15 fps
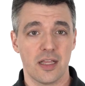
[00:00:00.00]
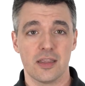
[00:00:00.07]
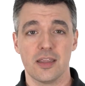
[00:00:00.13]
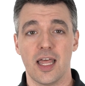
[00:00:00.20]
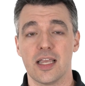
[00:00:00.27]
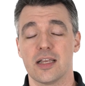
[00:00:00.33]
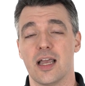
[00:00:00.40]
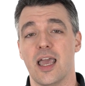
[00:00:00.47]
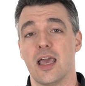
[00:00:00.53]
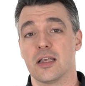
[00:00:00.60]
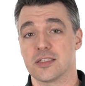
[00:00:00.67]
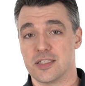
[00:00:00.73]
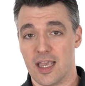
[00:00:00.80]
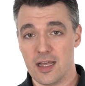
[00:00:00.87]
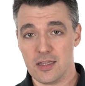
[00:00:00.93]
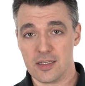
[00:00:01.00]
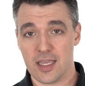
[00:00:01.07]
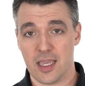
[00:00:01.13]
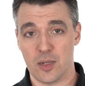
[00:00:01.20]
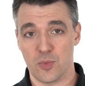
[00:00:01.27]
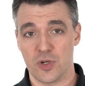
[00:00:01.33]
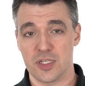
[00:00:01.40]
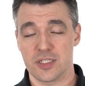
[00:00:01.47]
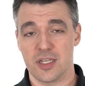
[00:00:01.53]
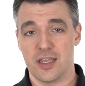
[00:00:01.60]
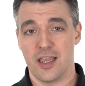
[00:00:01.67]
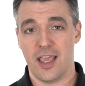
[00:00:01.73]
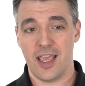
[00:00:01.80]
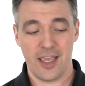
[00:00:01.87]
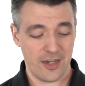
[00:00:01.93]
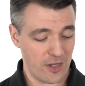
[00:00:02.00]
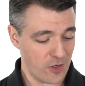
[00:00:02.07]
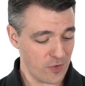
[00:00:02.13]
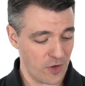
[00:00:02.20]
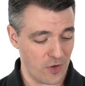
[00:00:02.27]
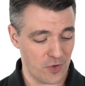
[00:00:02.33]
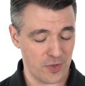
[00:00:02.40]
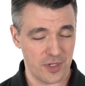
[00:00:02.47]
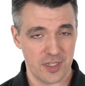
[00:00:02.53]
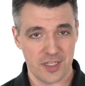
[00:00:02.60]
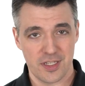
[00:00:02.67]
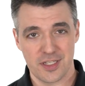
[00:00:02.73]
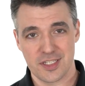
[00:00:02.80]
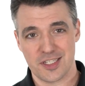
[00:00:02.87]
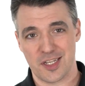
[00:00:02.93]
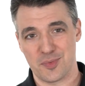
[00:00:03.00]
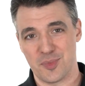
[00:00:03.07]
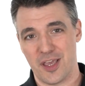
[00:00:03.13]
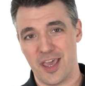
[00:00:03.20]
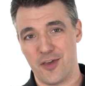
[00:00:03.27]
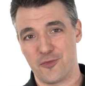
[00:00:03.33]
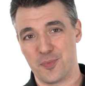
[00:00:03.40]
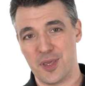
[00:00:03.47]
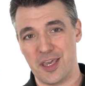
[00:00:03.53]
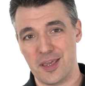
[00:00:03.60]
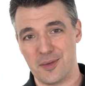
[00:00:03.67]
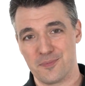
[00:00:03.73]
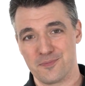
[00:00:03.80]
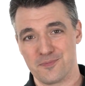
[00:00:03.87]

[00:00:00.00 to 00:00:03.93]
Leica SL cameras, and our own Sigma FP.